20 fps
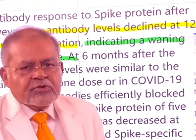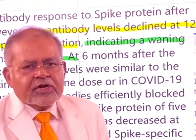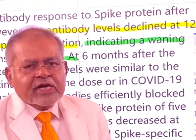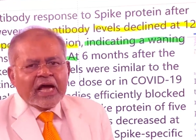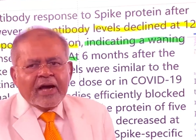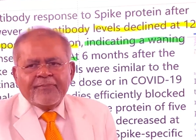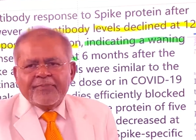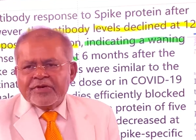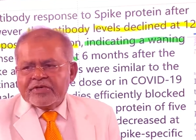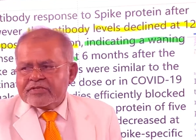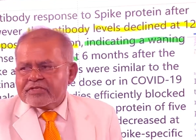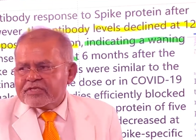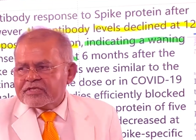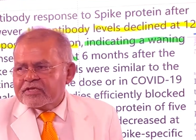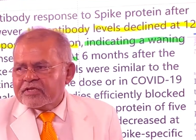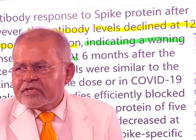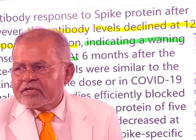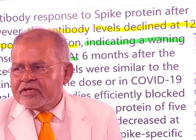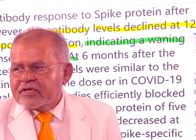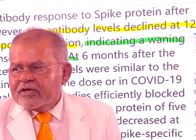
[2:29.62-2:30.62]
what
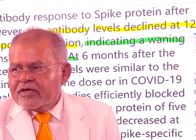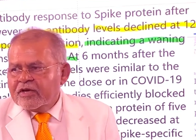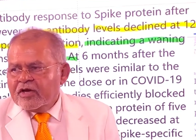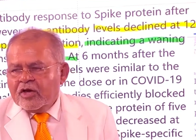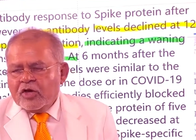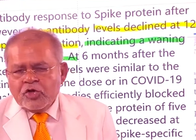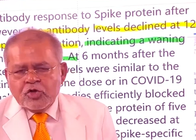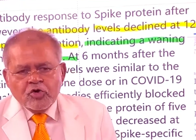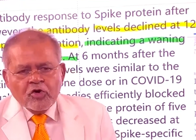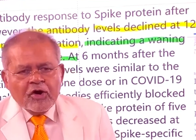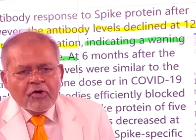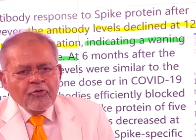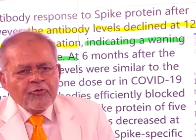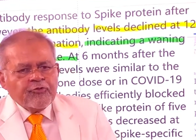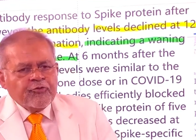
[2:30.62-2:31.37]
happens. You have a